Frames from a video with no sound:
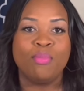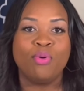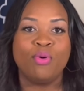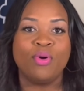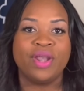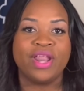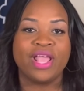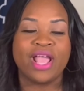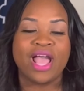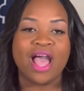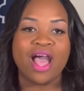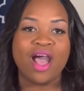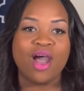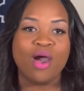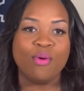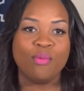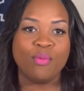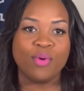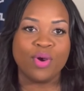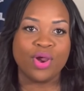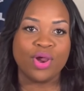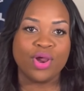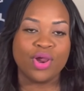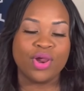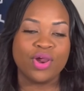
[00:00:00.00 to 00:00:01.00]
pointing
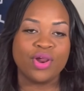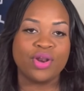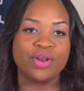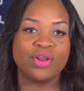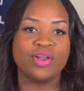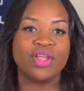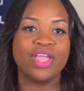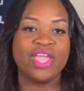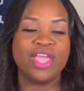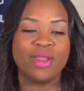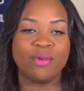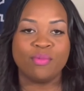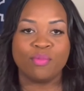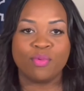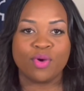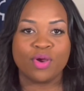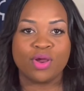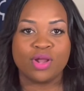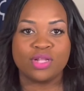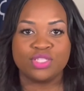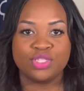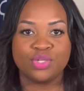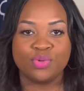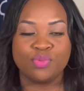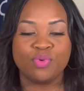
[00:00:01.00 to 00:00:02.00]
outward or
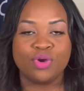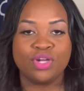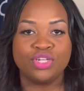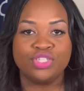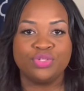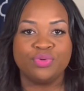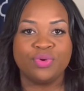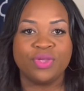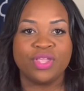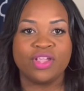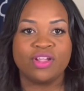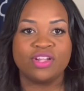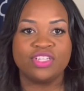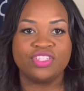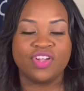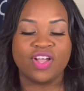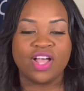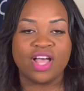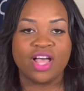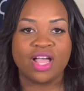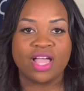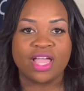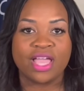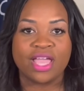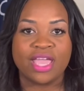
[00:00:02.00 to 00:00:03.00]
inward toward you in your
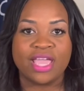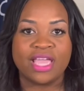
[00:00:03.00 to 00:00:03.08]
truck,